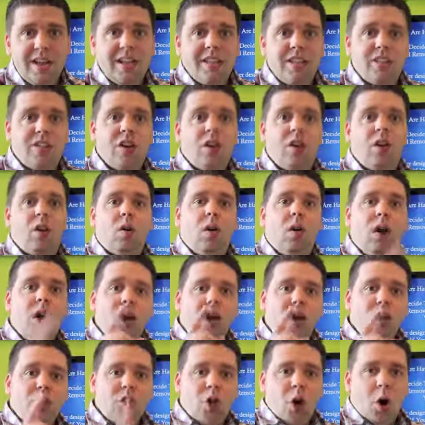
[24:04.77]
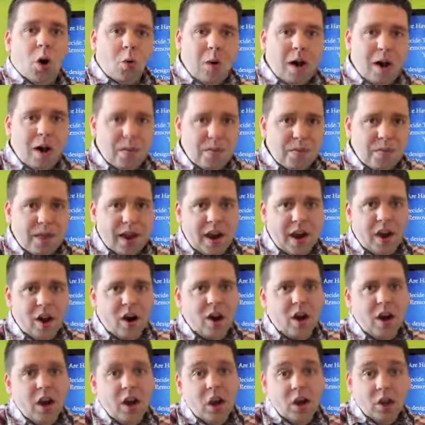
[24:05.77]
So go out
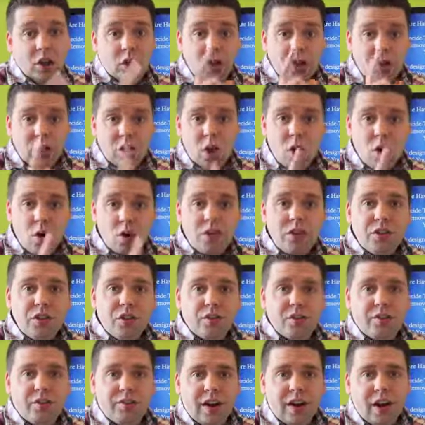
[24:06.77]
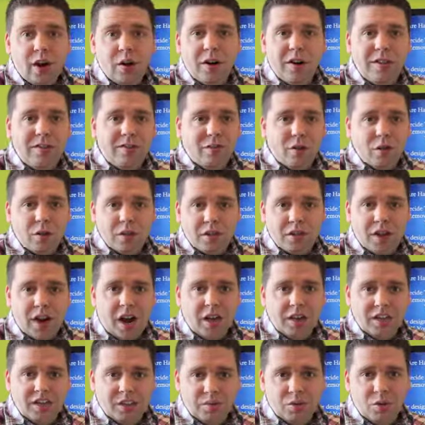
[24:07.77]
there, close your very first
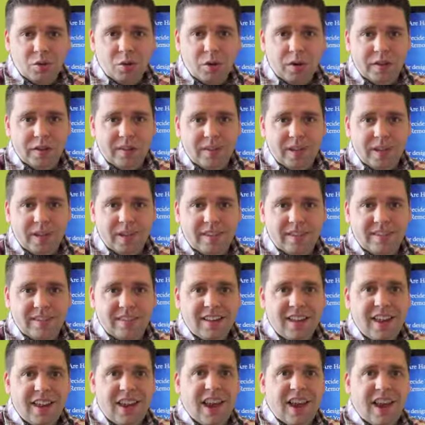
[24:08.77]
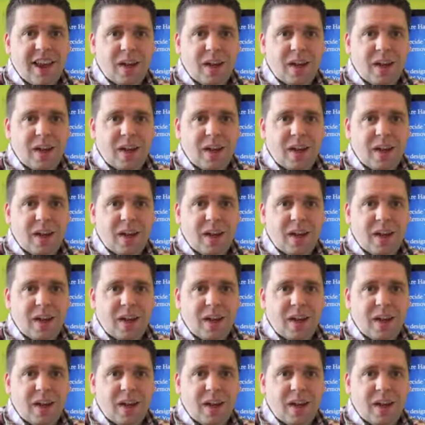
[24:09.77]
customer with this,